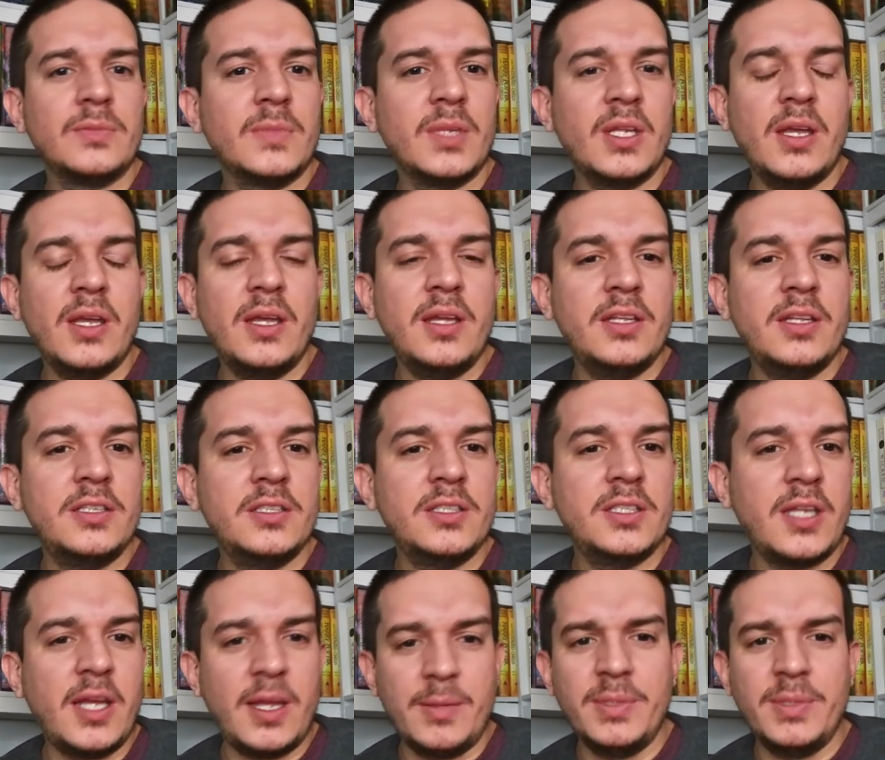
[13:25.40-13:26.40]
And
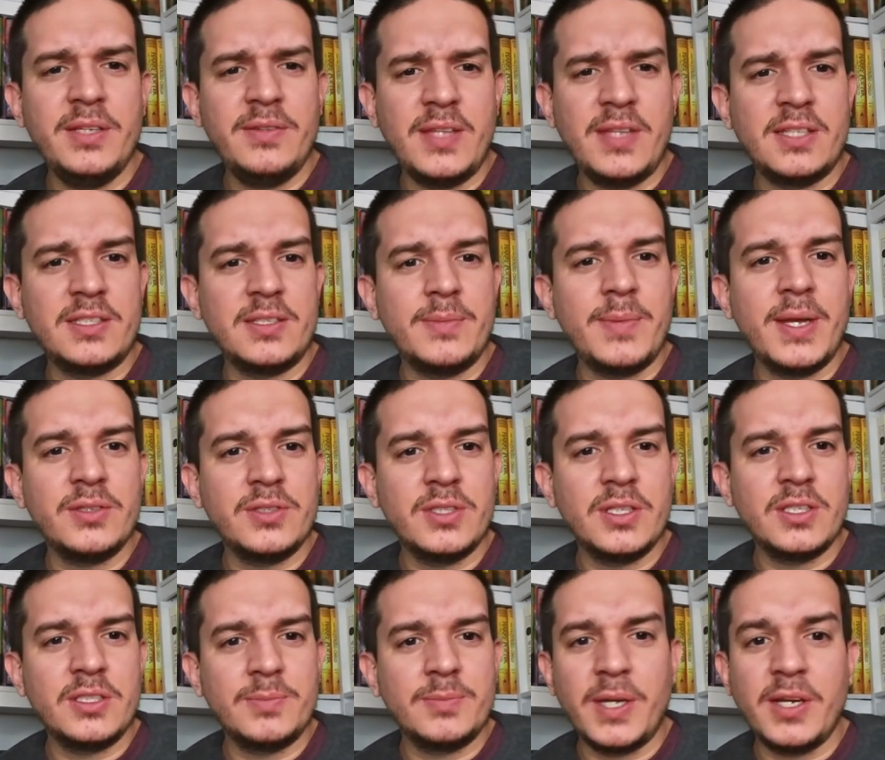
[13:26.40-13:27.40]
I believe that's about to
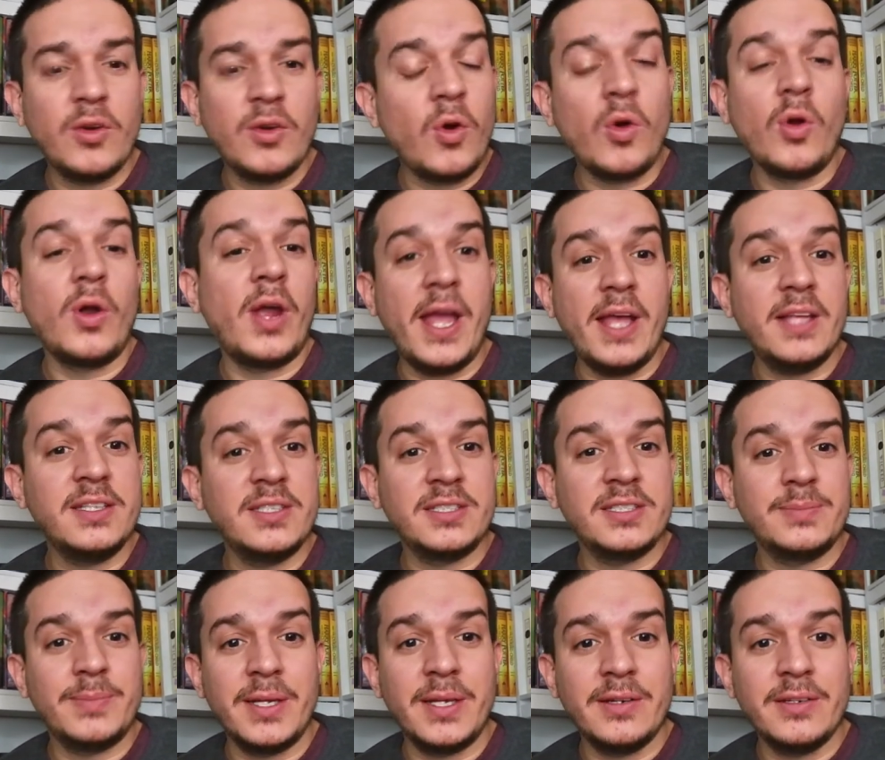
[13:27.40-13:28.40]
expire or has
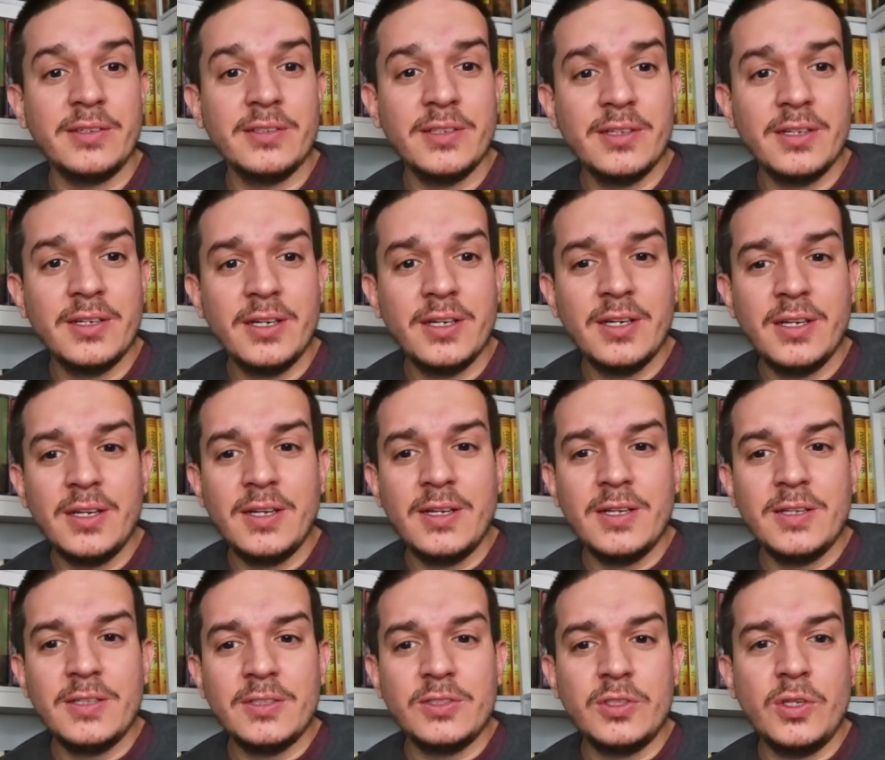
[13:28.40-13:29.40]
expired.
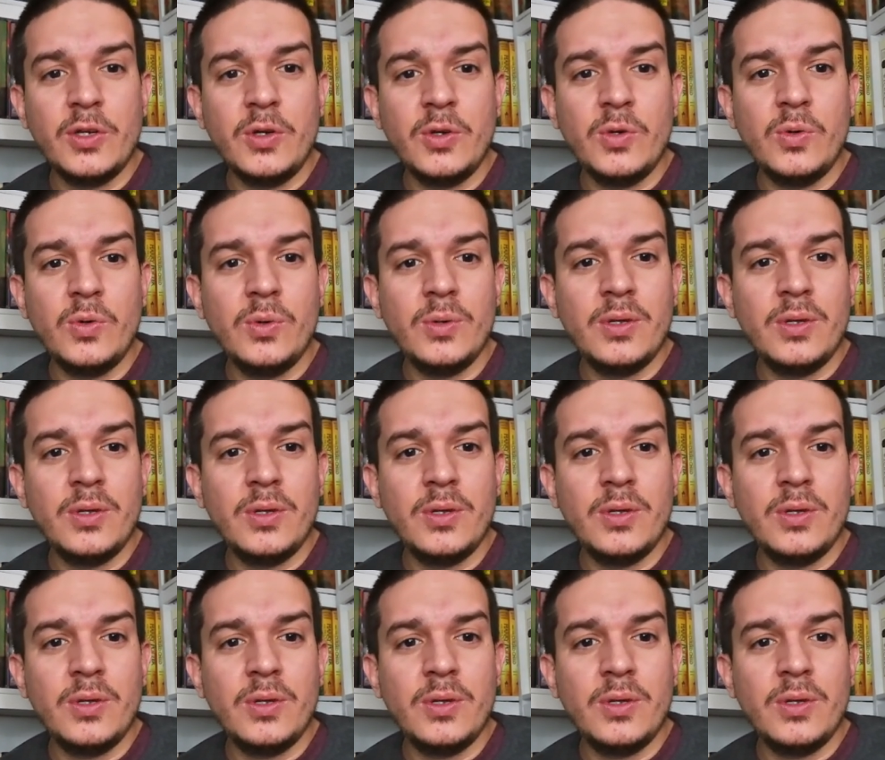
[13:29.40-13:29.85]
So